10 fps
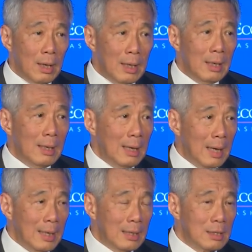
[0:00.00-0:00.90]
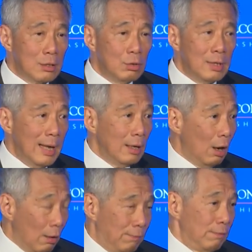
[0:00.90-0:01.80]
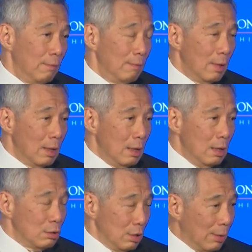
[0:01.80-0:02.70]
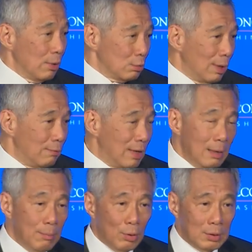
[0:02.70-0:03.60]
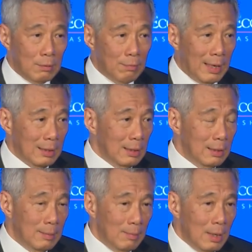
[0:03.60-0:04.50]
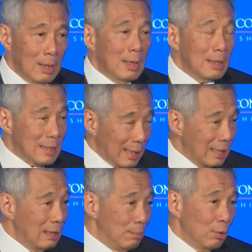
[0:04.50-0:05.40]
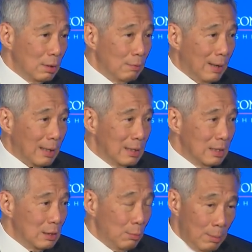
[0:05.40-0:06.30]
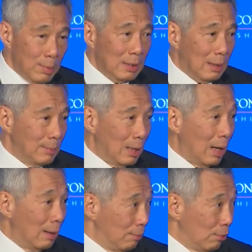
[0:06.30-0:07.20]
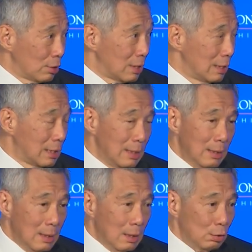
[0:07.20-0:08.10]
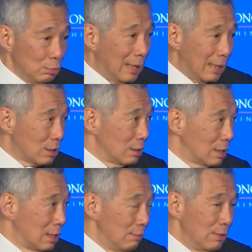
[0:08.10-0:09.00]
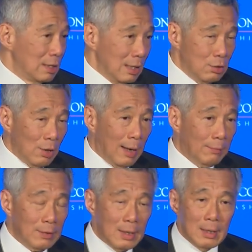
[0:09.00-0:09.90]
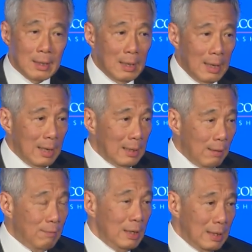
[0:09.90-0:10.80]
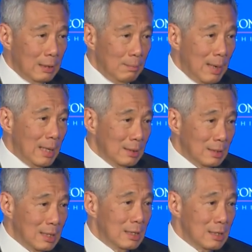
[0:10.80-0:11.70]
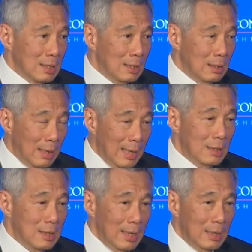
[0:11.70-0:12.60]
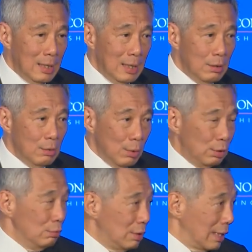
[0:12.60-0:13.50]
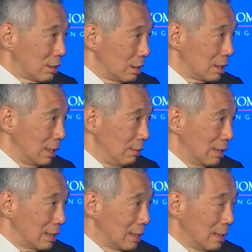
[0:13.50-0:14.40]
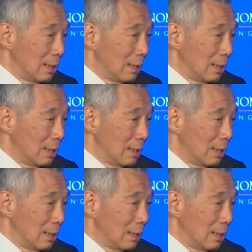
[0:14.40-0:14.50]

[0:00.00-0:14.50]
it led us to take off. So that was one very important factor. A second important factor is that we built up our armed forces through national service, a draft, and every male citizen, age 18, will do national service